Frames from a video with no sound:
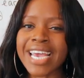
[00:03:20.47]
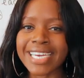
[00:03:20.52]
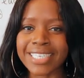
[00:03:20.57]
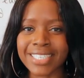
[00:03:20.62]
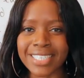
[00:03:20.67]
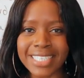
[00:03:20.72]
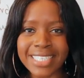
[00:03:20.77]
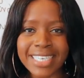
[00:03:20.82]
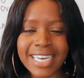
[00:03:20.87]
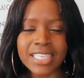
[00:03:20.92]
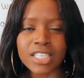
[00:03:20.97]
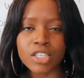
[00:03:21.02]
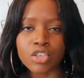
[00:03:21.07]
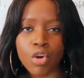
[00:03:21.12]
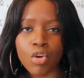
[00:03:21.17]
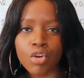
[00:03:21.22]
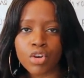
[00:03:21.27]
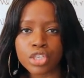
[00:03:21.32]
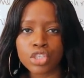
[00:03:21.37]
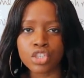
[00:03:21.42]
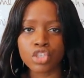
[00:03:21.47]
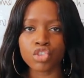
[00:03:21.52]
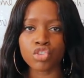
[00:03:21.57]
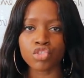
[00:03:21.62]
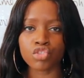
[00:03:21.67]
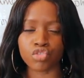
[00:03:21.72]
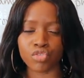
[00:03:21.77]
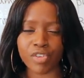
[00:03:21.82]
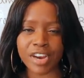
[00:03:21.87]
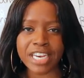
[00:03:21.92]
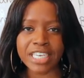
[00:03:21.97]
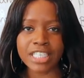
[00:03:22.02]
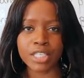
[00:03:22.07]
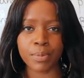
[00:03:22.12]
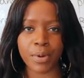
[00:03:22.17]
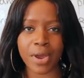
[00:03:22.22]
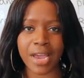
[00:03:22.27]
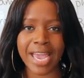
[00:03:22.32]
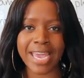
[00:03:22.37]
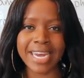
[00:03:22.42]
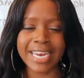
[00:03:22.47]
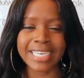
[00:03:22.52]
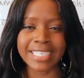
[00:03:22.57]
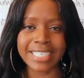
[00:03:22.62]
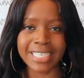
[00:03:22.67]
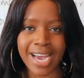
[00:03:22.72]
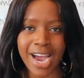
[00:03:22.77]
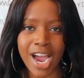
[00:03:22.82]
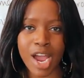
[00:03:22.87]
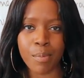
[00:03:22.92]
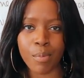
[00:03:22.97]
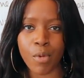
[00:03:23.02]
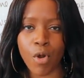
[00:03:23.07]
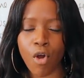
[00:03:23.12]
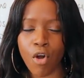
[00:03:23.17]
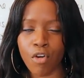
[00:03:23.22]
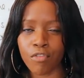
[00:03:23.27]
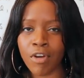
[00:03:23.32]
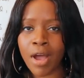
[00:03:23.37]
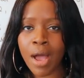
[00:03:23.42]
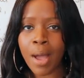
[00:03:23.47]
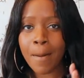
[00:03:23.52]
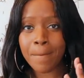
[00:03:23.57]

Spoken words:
It's not constrained by any type of